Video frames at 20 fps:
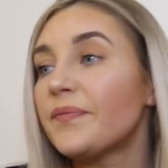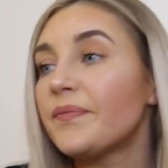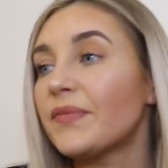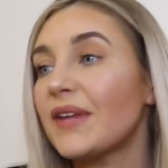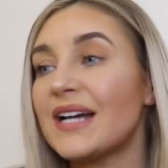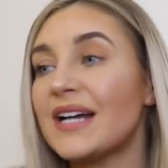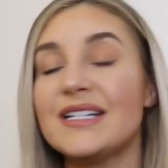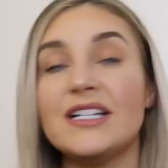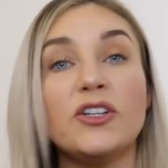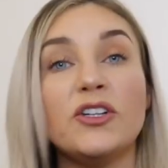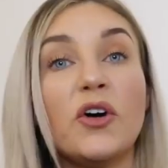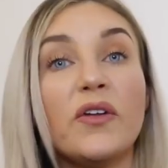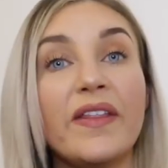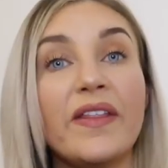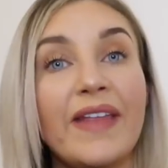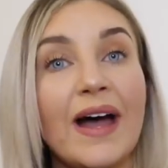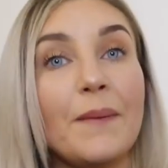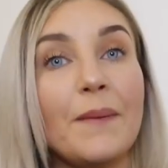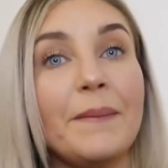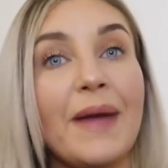I didn't know that
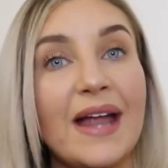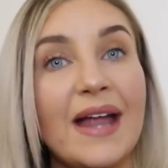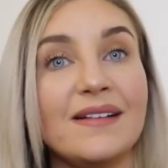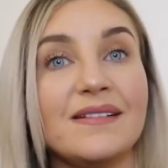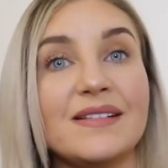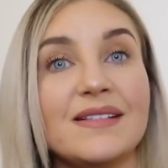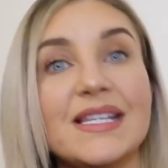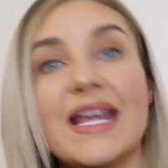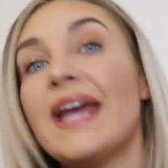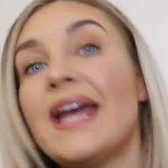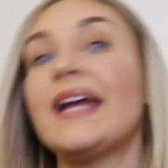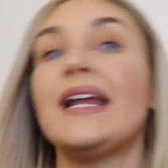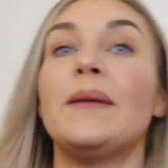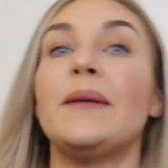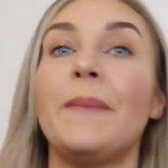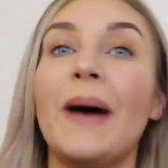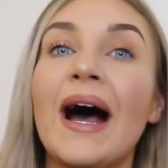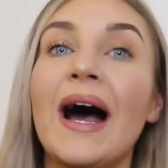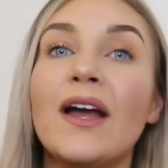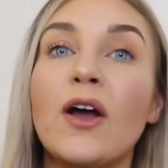that meant taking a
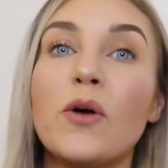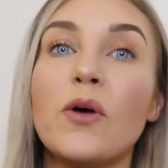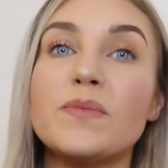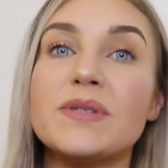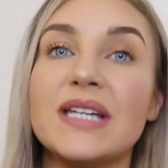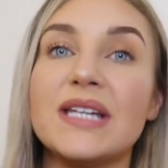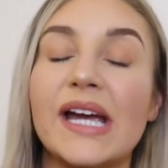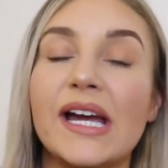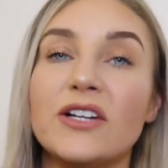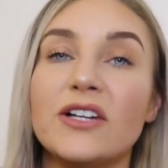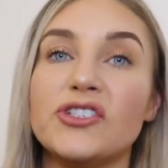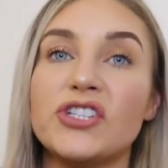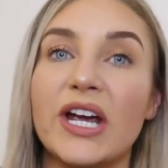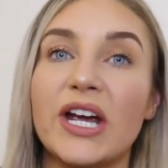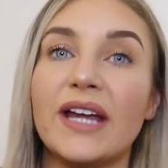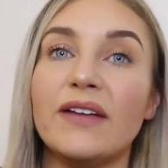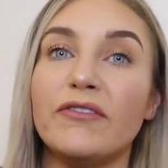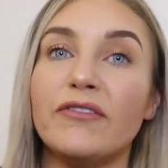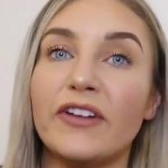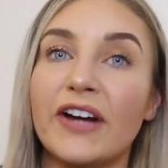biopsy and
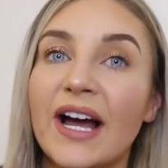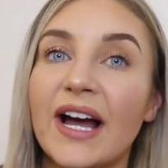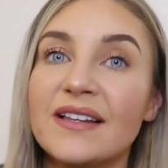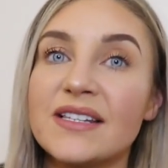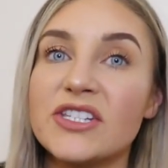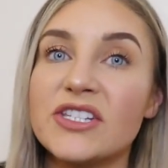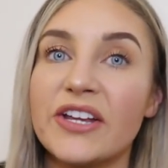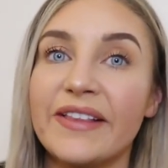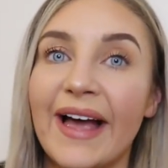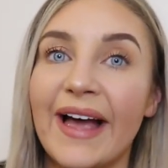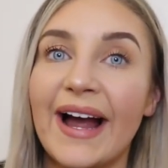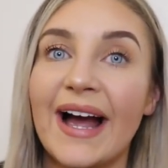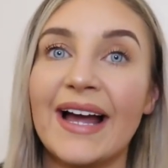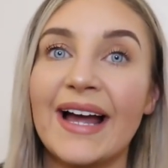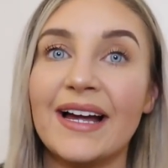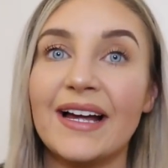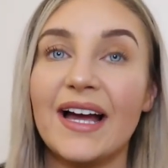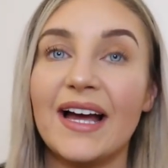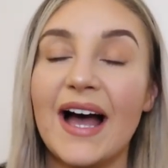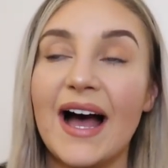checking for cancer. Like,
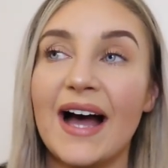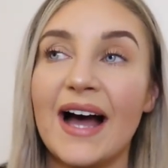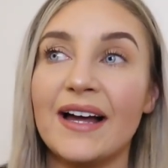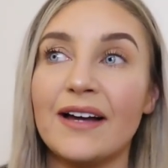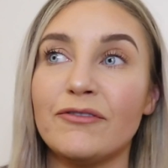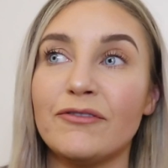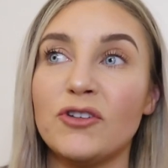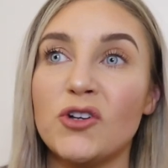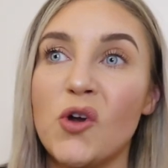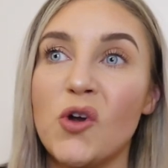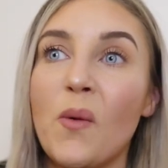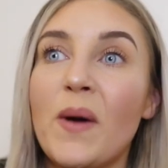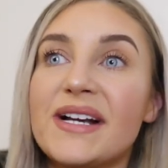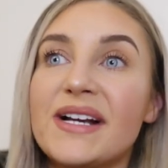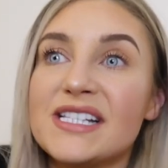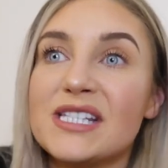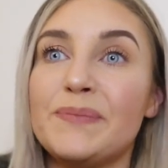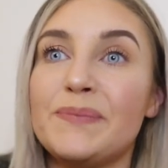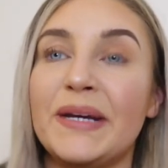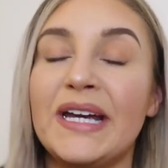I have no
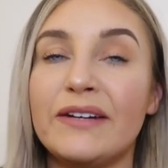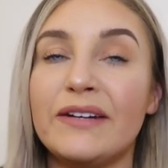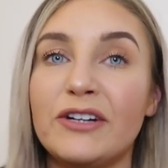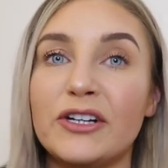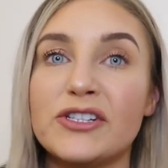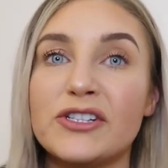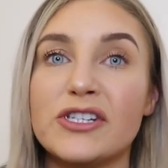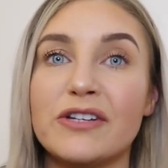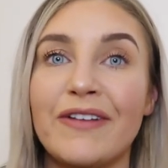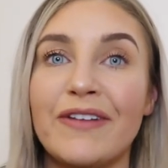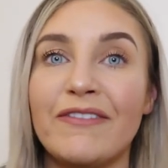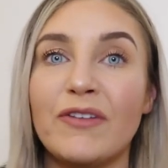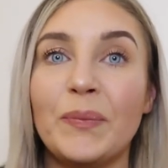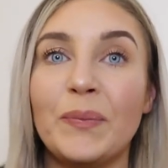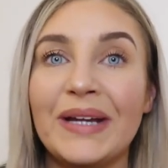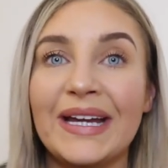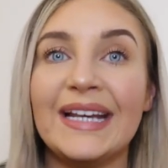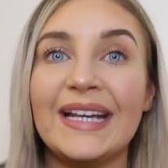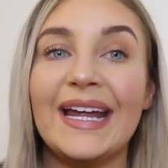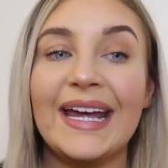experience of ever
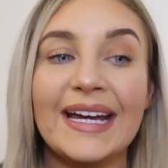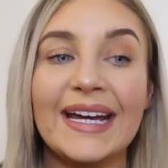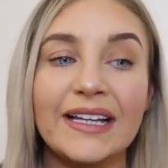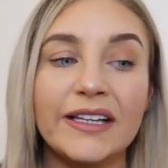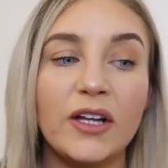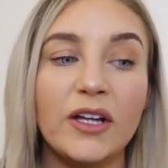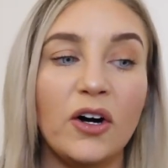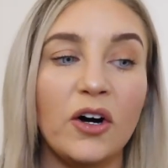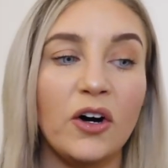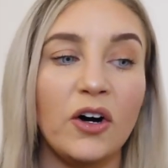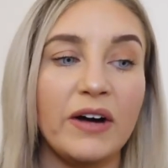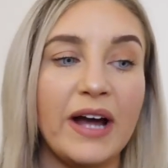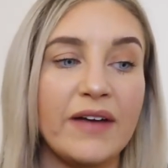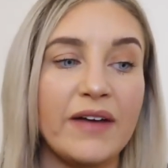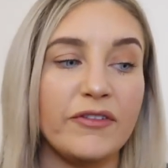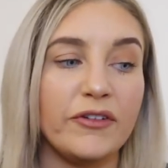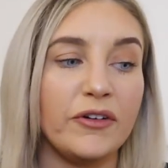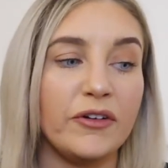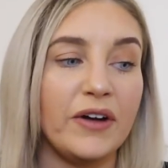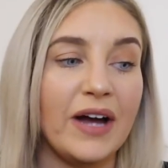being ill or
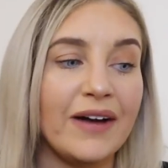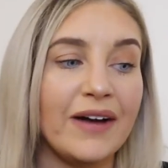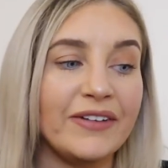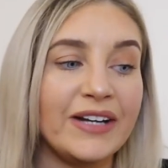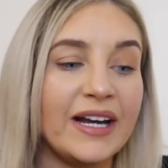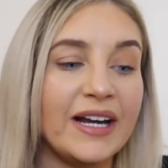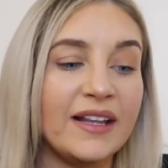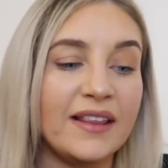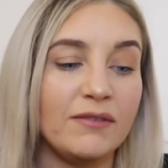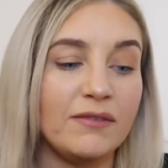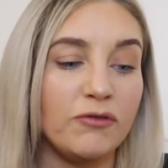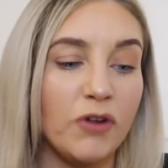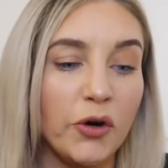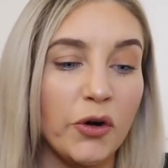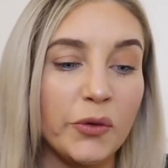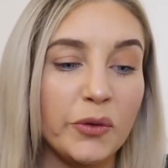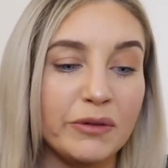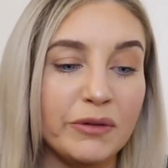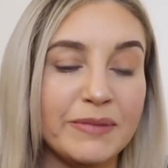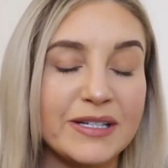ever having anything
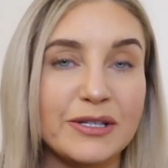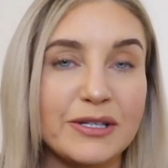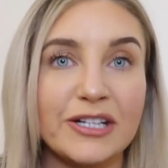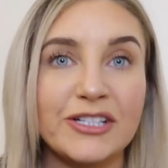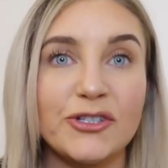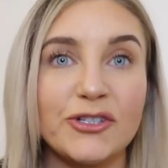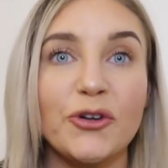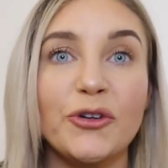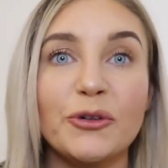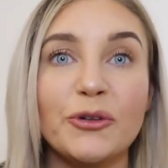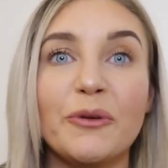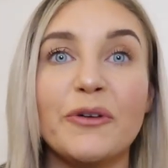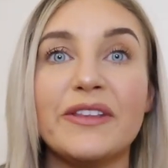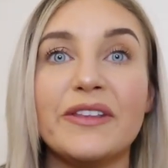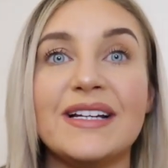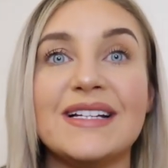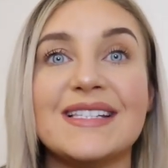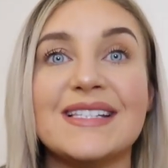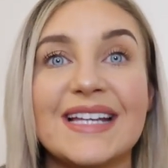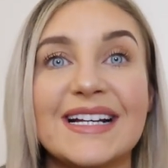wrong with me, so I don't know what
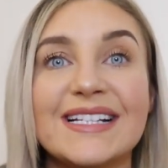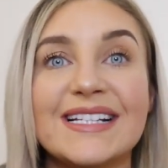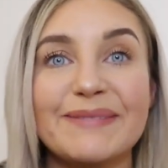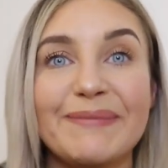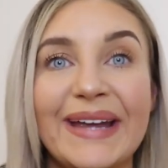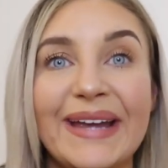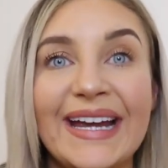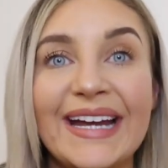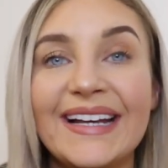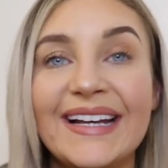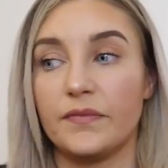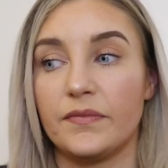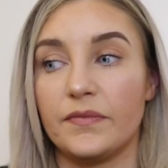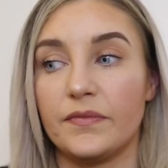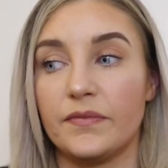these things mean.